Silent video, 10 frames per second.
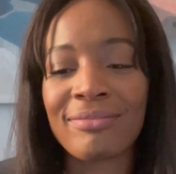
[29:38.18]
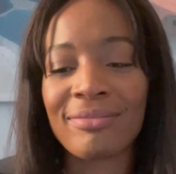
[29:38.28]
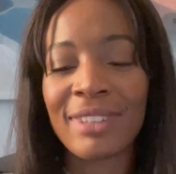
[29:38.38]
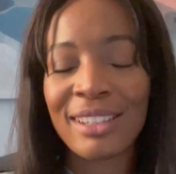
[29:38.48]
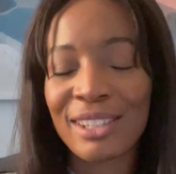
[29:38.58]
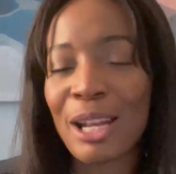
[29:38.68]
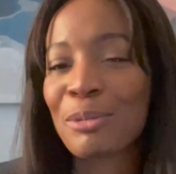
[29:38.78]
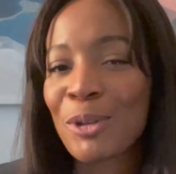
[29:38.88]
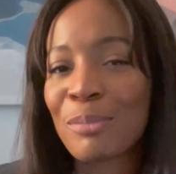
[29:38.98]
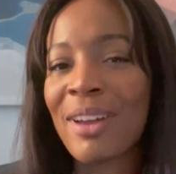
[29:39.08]
And set up
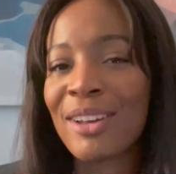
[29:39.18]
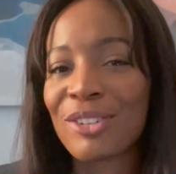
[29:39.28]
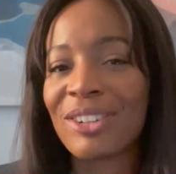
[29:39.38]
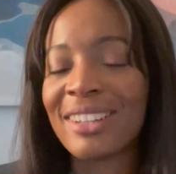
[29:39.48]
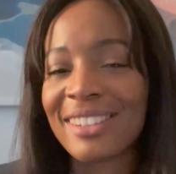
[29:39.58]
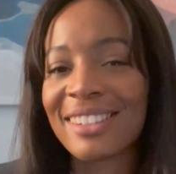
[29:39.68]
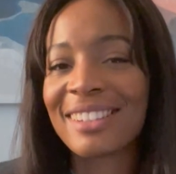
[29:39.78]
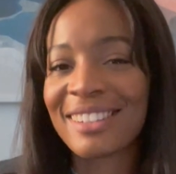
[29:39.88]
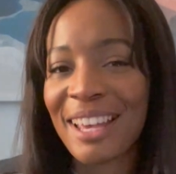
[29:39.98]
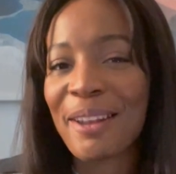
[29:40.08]
those boundaries.
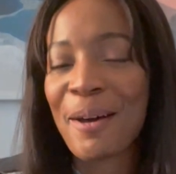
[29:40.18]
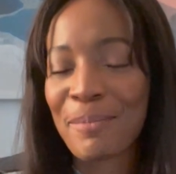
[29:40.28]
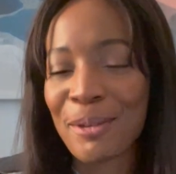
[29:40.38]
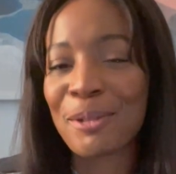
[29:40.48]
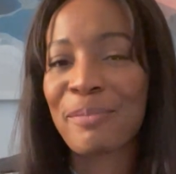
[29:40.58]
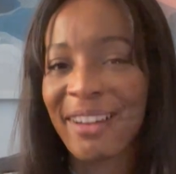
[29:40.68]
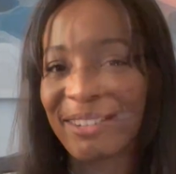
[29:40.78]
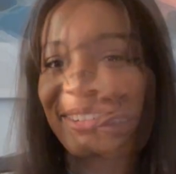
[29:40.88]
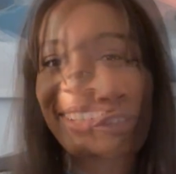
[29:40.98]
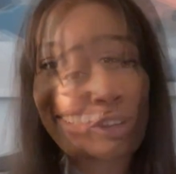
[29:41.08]
Set up those
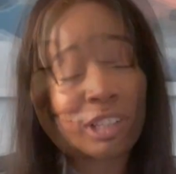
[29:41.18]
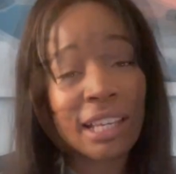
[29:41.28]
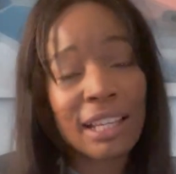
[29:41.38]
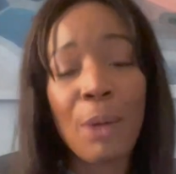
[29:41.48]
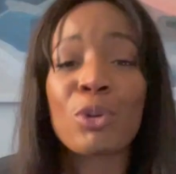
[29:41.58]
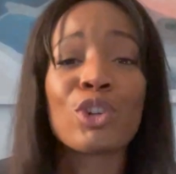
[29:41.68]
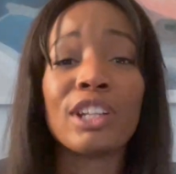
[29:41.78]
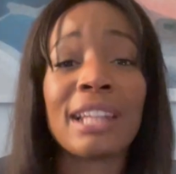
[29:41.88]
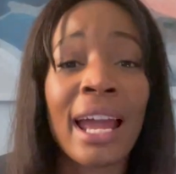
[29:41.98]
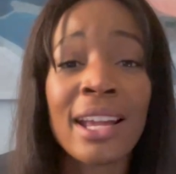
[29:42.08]
boundaries. If you feel led, I want you to
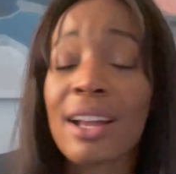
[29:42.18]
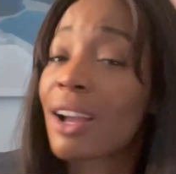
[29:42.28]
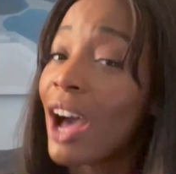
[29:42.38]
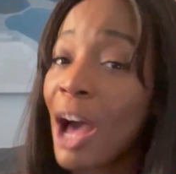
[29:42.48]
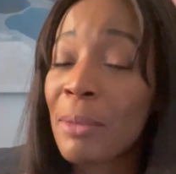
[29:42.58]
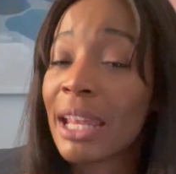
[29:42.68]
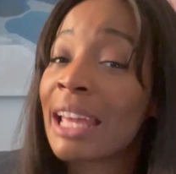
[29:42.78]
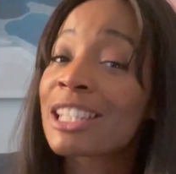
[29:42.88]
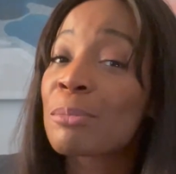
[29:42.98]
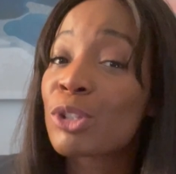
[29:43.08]
like, comment,
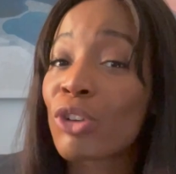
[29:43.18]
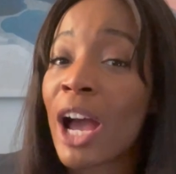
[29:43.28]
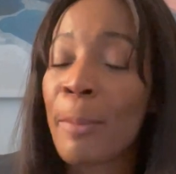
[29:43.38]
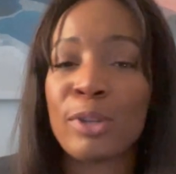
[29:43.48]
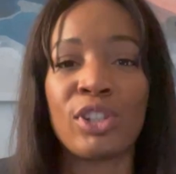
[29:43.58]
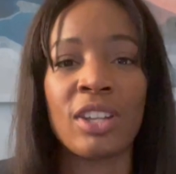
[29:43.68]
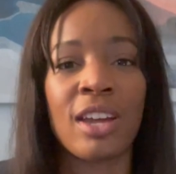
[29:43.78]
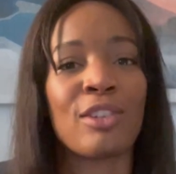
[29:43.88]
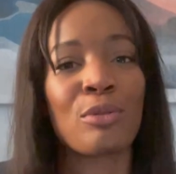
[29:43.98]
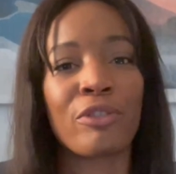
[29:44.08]
and subscribe to
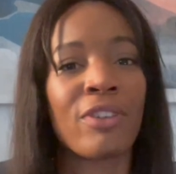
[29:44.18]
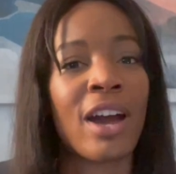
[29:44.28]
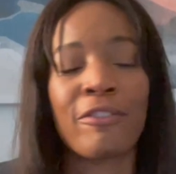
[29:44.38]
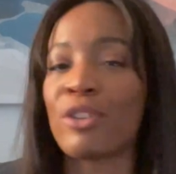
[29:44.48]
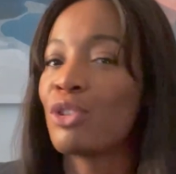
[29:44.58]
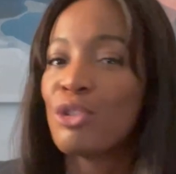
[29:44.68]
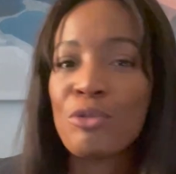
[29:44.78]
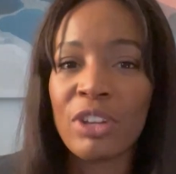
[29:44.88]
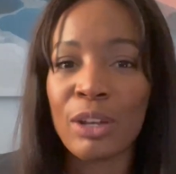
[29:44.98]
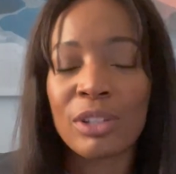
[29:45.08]
stay notified for the
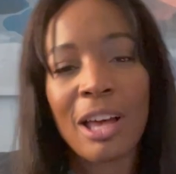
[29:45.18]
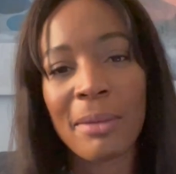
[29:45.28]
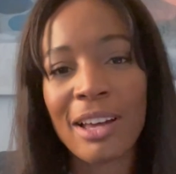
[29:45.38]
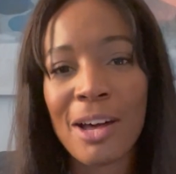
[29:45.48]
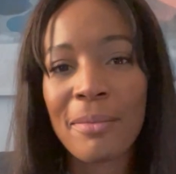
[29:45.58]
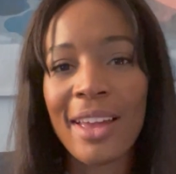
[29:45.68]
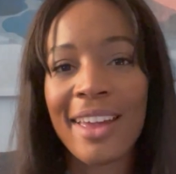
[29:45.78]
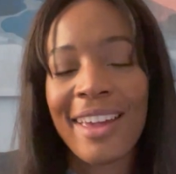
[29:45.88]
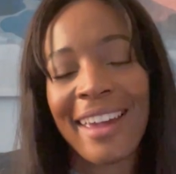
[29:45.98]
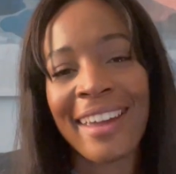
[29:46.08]
new videos coming up.
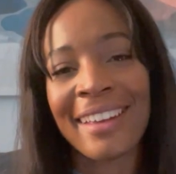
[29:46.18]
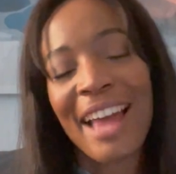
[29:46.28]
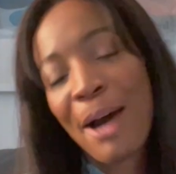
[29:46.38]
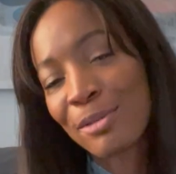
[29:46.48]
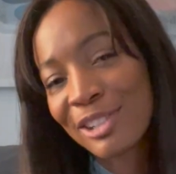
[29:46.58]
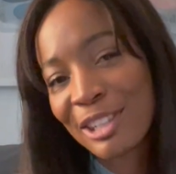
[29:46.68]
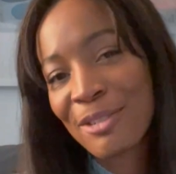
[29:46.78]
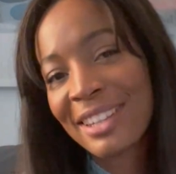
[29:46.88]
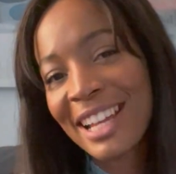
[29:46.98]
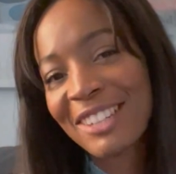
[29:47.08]
And I will see
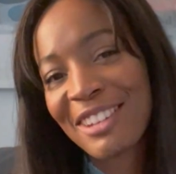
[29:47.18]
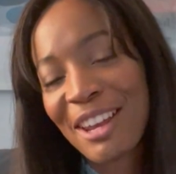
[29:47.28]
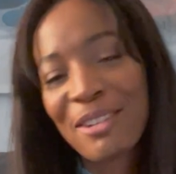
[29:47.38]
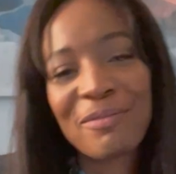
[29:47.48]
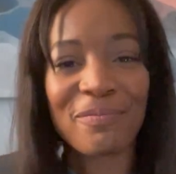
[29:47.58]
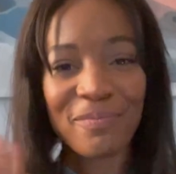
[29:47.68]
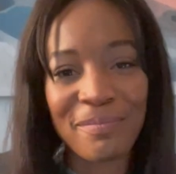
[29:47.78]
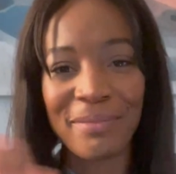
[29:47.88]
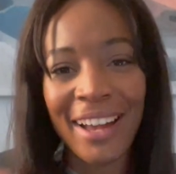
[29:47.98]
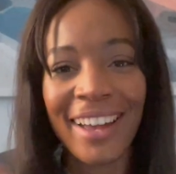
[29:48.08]
you in the next video.
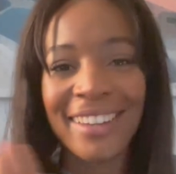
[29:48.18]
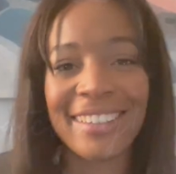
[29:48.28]
Bye.